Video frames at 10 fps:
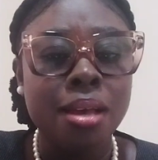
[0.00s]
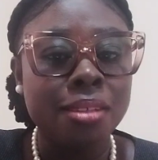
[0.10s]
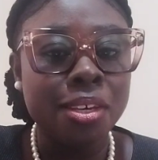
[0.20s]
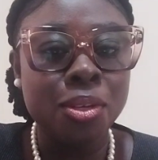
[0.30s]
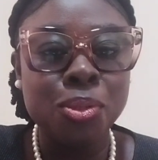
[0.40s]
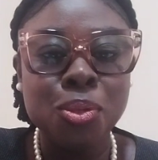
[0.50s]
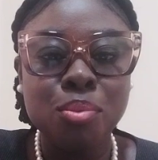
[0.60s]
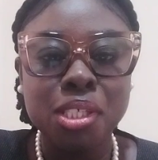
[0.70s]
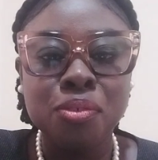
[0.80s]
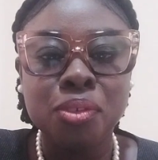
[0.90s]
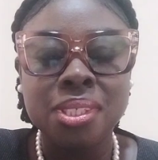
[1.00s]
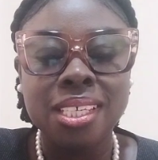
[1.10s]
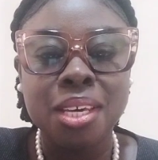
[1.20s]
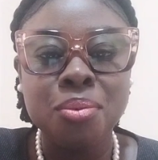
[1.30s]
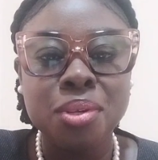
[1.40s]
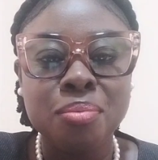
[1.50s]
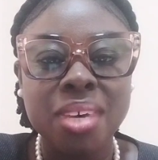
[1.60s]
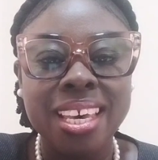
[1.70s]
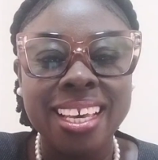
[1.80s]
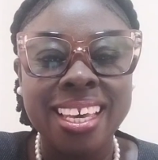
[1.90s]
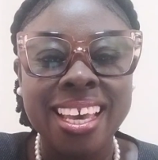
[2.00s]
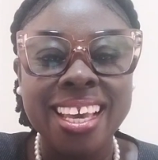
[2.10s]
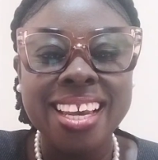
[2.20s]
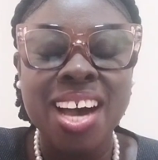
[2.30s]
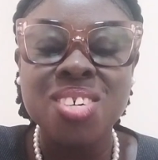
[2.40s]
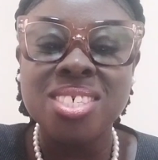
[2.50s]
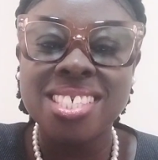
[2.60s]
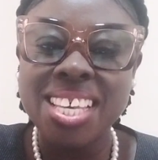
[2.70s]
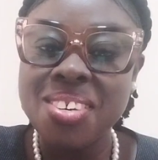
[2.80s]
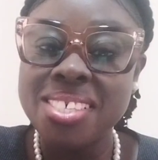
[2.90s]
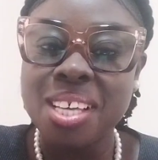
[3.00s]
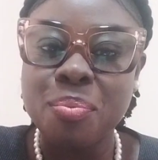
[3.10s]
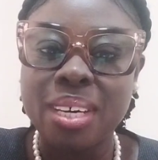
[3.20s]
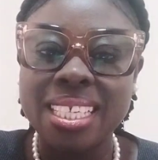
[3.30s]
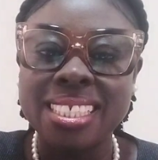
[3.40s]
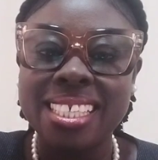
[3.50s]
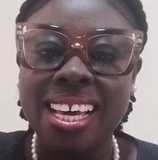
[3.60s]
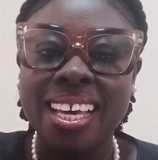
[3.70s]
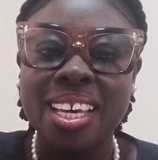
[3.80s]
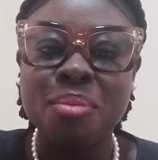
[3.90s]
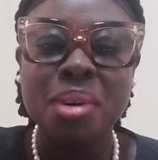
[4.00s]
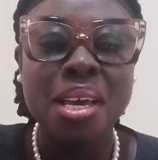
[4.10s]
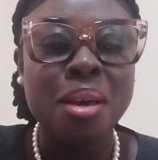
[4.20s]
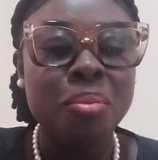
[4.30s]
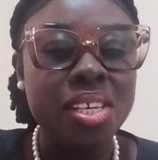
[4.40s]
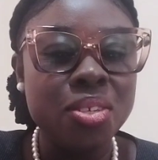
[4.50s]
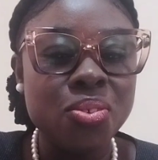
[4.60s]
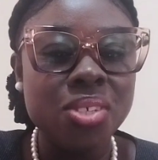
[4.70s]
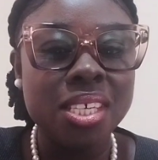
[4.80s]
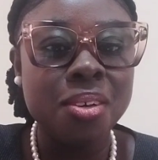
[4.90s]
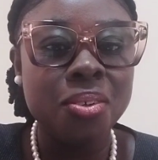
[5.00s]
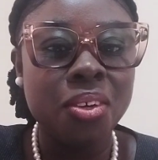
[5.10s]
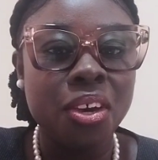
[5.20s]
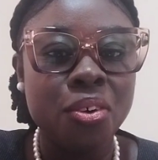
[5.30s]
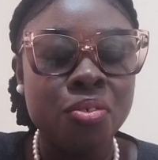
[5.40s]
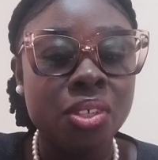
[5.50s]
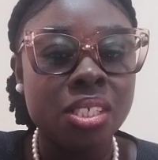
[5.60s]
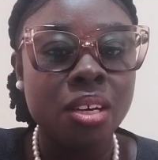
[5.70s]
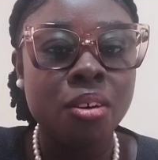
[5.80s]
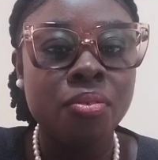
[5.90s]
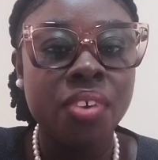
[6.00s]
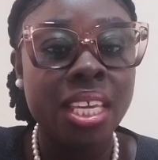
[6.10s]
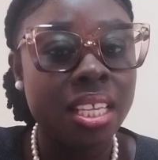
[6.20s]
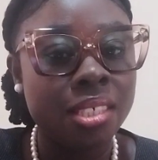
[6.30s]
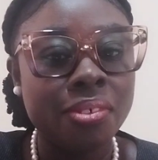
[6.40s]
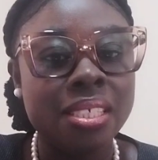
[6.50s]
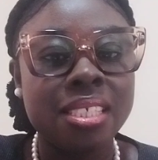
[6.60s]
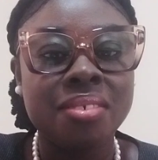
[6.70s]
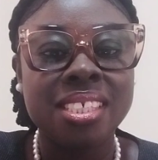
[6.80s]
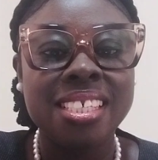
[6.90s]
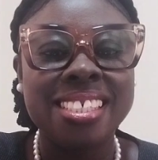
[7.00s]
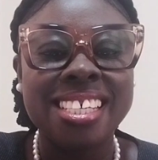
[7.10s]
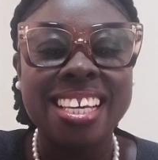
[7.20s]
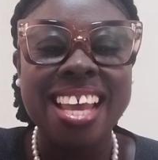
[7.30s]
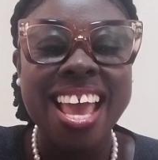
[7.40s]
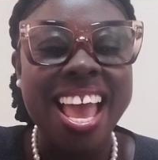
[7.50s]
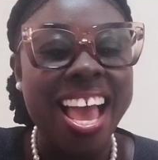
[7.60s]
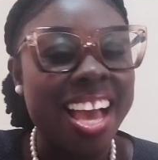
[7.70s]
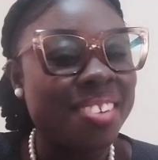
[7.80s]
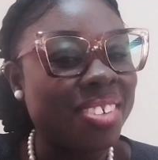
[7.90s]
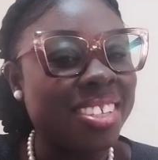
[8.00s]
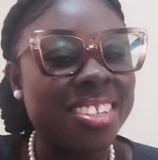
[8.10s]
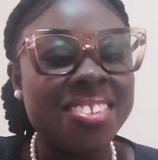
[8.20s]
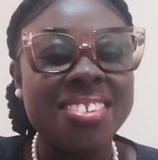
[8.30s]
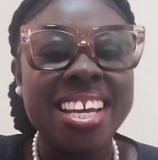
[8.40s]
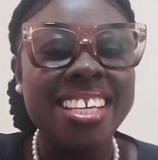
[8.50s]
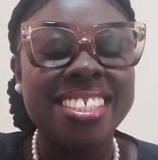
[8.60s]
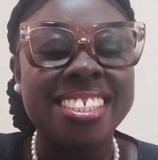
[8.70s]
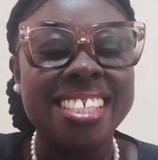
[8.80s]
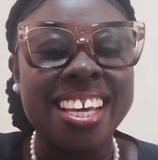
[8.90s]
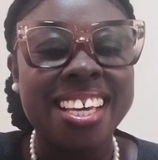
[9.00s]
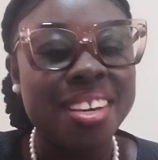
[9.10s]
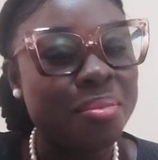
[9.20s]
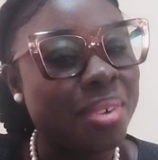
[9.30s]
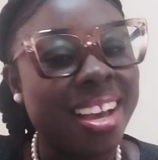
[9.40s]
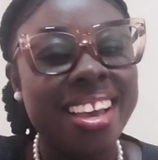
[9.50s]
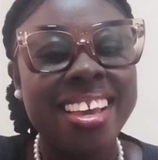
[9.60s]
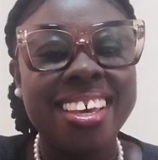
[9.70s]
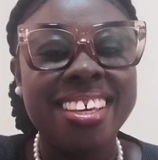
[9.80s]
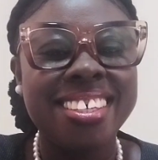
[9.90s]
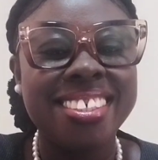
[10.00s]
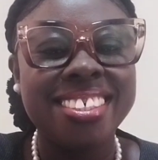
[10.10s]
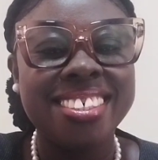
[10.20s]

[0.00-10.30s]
Thank you so much for sticking with me again. I'll see you some other time. Please do take good care of yourself in this festive season. Have a great day. Bye.